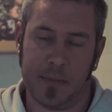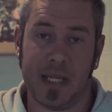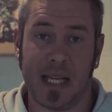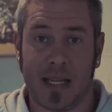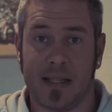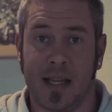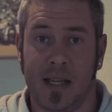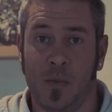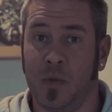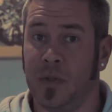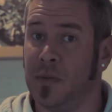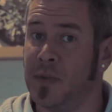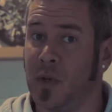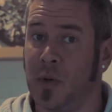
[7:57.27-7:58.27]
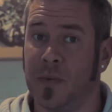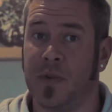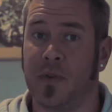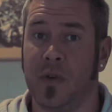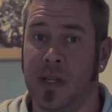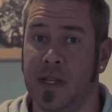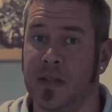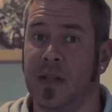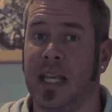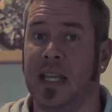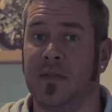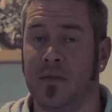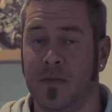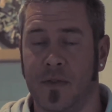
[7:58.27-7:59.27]
Nicotine will absorb through your
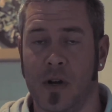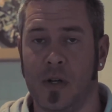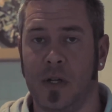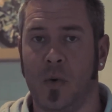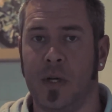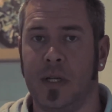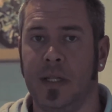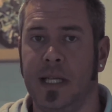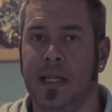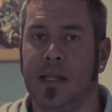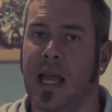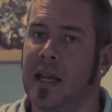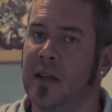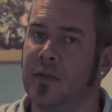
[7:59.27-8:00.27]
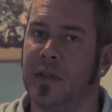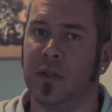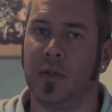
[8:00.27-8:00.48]
skin very quickly, and if